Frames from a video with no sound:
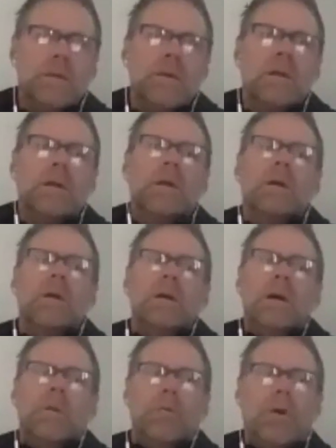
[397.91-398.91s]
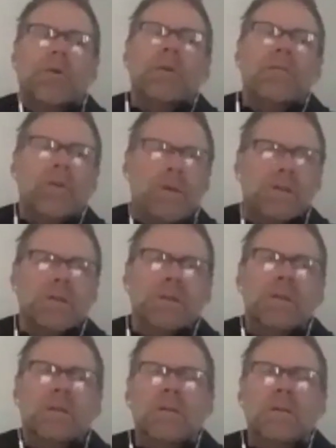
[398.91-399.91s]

or a broken version